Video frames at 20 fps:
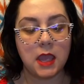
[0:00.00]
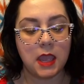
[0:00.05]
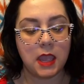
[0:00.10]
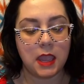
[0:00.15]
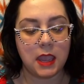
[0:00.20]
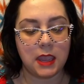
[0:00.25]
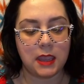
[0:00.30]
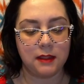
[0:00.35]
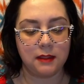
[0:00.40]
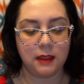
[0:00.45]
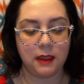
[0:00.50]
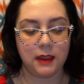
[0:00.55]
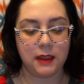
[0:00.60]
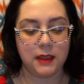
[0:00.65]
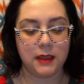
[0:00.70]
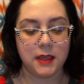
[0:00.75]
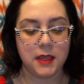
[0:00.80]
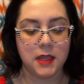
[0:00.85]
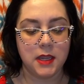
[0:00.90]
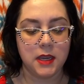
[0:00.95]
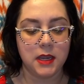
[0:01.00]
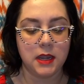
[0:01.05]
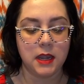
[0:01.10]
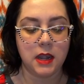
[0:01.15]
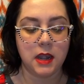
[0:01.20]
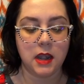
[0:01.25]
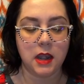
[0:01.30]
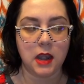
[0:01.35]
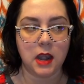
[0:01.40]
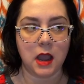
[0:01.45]
in like
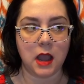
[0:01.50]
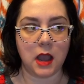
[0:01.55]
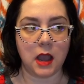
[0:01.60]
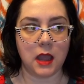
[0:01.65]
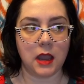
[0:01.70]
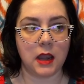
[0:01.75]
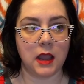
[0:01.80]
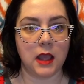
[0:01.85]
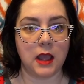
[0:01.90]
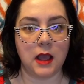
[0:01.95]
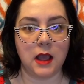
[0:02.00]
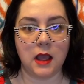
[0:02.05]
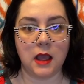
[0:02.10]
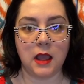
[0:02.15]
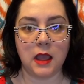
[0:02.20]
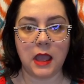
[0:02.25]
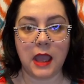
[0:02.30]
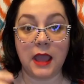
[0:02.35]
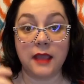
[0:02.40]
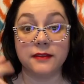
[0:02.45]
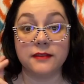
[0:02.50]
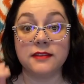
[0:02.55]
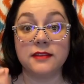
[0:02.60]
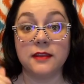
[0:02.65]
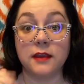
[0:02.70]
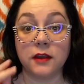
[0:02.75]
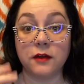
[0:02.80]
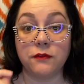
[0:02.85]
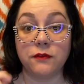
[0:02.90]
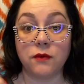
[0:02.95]
not as
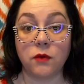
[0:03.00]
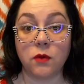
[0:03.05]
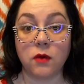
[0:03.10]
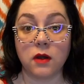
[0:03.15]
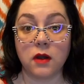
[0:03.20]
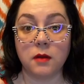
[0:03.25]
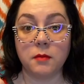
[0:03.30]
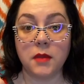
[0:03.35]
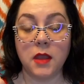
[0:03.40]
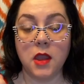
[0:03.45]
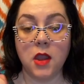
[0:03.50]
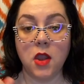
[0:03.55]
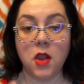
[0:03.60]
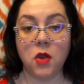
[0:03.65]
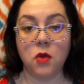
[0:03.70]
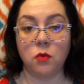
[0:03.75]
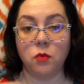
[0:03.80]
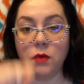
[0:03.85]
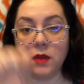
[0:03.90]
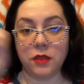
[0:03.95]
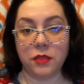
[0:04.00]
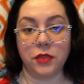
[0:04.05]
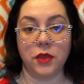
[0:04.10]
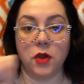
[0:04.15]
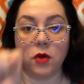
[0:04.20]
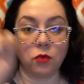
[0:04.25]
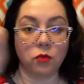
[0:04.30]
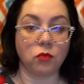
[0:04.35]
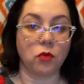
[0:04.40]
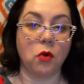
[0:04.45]
thick a form with
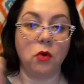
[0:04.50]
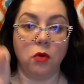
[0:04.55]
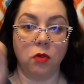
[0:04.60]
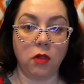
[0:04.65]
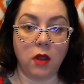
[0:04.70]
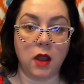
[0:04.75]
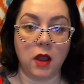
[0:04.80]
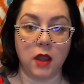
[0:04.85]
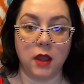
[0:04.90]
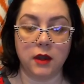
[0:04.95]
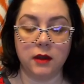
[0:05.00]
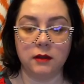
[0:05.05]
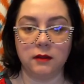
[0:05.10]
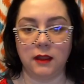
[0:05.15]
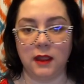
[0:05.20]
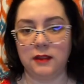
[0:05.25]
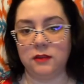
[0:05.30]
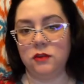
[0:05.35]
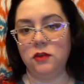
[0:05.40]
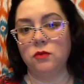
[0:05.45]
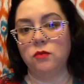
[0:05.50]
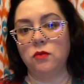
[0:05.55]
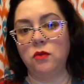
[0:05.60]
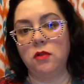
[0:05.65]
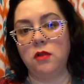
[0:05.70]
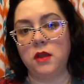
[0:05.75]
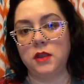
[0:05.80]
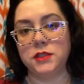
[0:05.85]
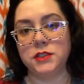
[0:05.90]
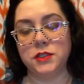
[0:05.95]
a roll-on, like your
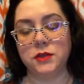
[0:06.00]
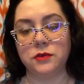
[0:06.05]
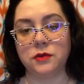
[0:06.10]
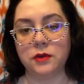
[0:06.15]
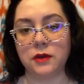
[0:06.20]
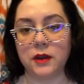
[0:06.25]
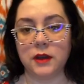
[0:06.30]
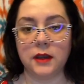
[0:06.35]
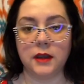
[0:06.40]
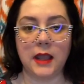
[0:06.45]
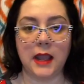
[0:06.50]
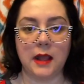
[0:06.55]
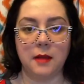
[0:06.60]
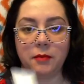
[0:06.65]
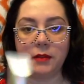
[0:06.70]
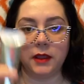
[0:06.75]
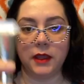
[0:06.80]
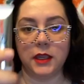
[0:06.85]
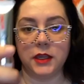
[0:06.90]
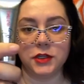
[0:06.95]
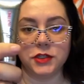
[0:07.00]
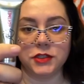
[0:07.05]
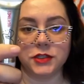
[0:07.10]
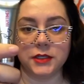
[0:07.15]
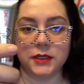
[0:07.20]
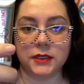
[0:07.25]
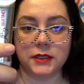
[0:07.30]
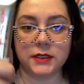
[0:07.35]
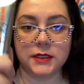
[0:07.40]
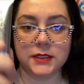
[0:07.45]
roll-on deodorant
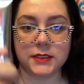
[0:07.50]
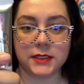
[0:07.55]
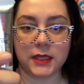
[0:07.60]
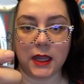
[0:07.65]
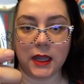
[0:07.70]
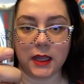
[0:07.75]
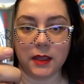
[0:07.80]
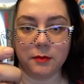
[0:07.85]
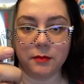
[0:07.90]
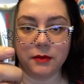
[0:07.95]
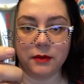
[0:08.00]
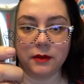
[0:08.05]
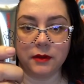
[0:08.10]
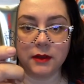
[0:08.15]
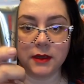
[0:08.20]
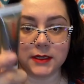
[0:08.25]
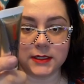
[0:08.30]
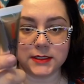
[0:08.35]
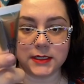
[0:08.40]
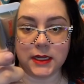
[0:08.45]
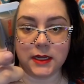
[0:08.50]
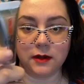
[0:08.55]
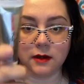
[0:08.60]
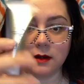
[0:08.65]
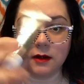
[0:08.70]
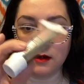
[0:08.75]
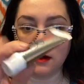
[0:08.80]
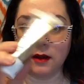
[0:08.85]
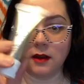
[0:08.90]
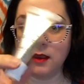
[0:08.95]
application type
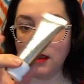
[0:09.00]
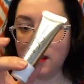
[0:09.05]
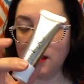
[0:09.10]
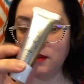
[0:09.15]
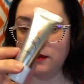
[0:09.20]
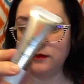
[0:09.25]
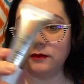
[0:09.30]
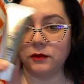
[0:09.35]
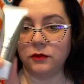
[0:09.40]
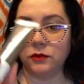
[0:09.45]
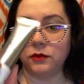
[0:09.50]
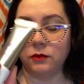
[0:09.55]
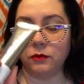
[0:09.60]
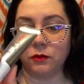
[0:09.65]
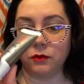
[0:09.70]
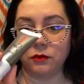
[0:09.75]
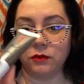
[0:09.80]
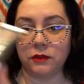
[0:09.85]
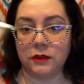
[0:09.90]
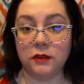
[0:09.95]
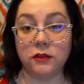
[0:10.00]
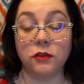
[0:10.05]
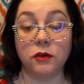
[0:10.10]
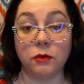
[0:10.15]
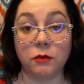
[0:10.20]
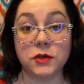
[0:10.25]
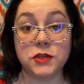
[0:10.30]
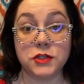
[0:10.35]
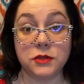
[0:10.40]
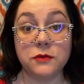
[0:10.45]
container. So there
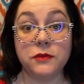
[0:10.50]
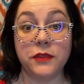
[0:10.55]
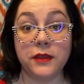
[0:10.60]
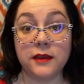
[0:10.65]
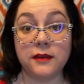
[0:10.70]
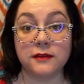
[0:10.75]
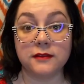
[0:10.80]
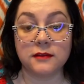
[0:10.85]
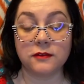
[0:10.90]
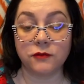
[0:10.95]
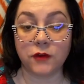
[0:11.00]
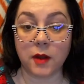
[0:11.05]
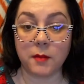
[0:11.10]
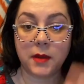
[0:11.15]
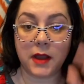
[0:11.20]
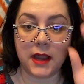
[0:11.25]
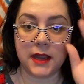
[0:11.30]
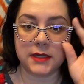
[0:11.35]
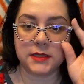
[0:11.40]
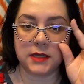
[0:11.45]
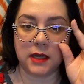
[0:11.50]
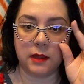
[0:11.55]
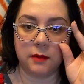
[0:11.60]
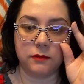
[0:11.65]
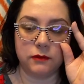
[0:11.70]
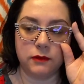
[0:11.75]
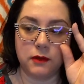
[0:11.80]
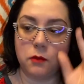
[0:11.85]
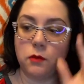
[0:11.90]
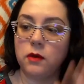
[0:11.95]
were 2 things from High
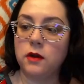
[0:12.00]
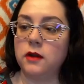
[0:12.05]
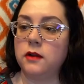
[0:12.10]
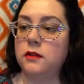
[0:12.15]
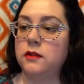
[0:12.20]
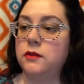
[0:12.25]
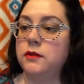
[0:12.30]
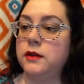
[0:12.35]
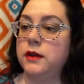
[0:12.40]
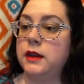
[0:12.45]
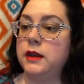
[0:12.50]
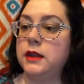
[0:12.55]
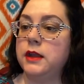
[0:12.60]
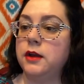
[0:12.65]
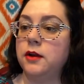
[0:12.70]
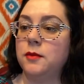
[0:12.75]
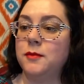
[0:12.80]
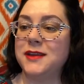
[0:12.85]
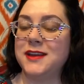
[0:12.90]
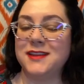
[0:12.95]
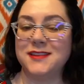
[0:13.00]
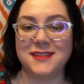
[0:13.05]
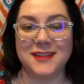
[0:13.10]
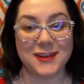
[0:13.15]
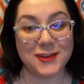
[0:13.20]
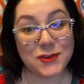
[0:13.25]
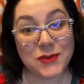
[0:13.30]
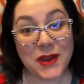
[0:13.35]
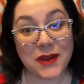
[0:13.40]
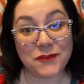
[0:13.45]
Times that were included in here because they
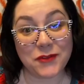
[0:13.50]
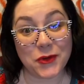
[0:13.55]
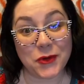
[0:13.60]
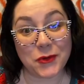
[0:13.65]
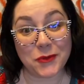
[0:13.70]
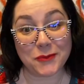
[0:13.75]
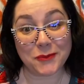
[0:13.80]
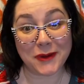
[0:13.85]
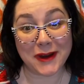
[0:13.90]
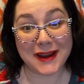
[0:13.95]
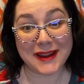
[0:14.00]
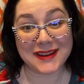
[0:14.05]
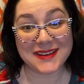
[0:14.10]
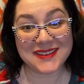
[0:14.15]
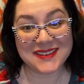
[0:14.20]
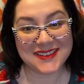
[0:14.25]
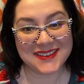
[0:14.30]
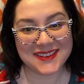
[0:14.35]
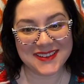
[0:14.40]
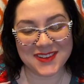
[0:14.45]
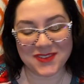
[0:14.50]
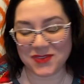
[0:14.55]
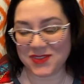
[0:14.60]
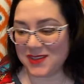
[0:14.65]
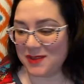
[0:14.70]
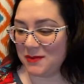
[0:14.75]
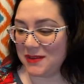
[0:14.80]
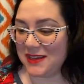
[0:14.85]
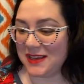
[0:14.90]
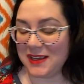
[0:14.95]
do have their own brand of
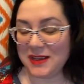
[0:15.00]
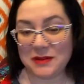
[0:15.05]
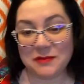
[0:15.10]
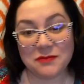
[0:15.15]
CBD.